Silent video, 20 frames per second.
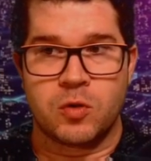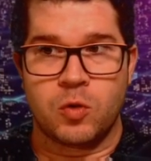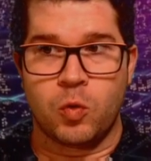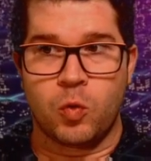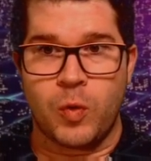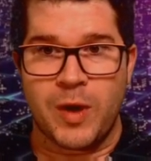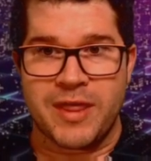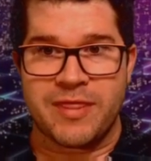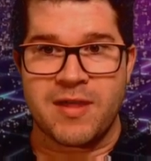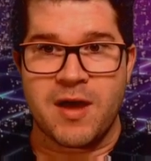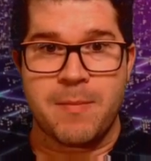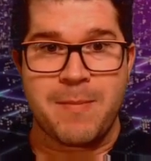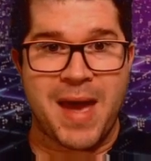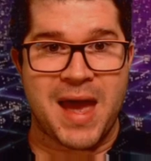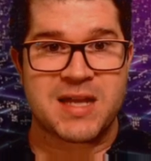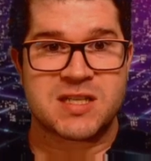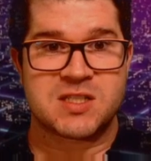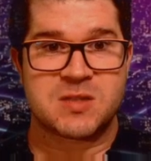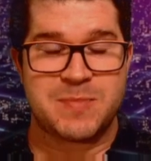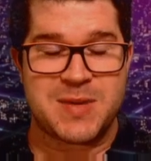with a
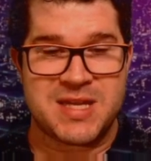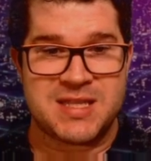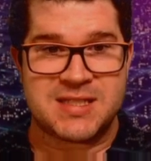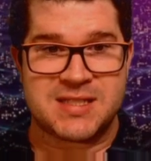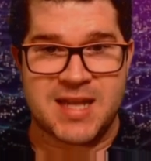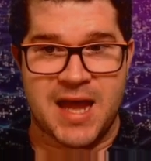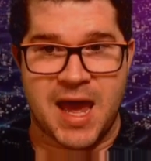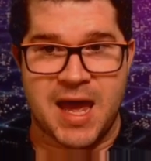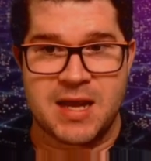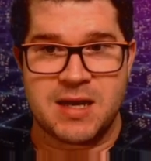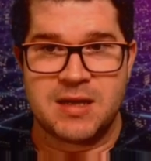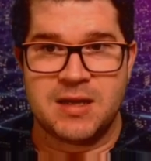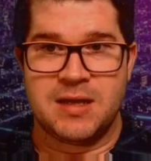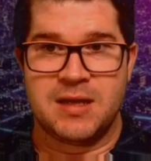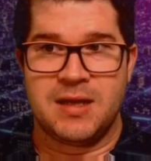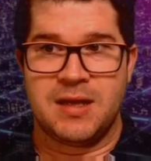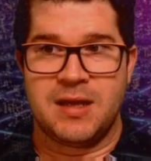max speed stat